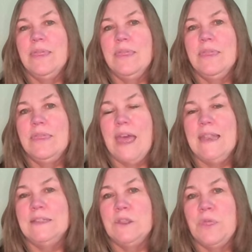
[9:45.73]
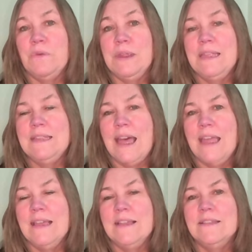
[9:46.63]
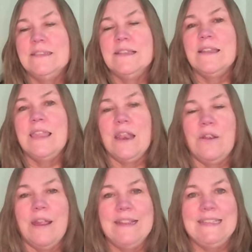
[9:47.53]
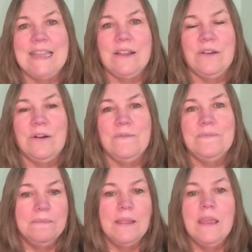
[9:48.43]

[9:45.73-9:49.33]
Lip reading: That is 3 tiles that are identical.